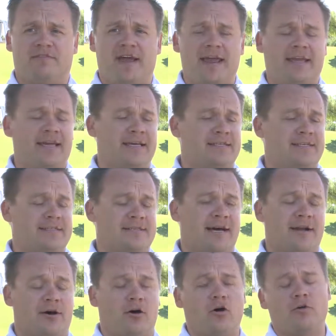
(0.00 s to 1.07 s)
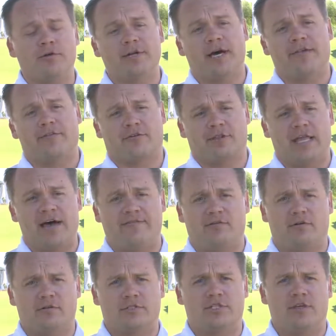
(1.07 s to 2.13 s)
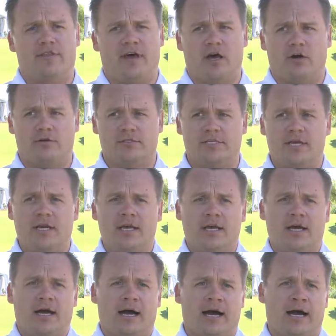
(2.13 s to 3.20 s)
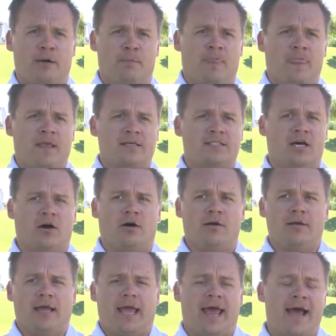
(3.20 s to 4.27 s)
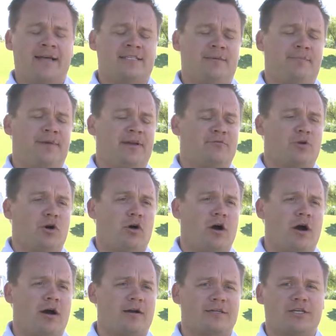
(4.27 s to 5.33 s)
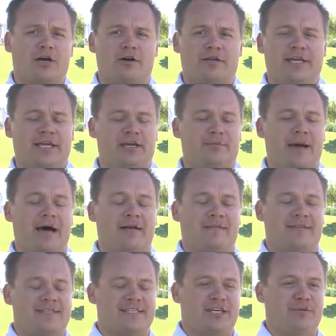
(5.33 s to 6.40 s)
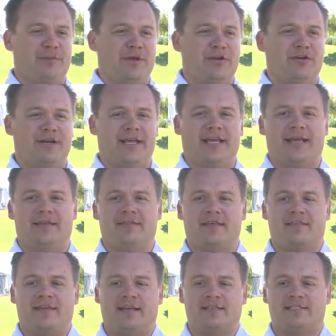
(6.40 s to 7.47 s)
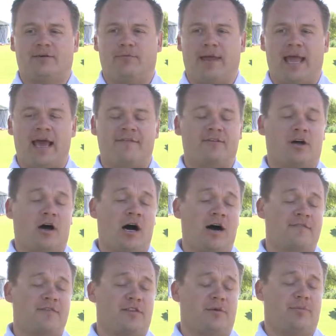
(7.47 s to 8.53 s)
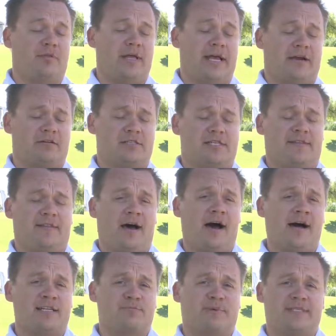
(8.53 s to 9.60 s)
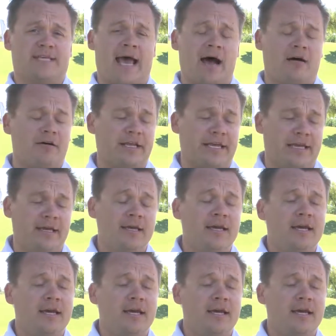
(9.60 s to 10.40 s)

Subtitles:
Vegas is on a whole nother level to those. So it hasn't been real hard talking about this community and the things that we have to offer the players and the hospitality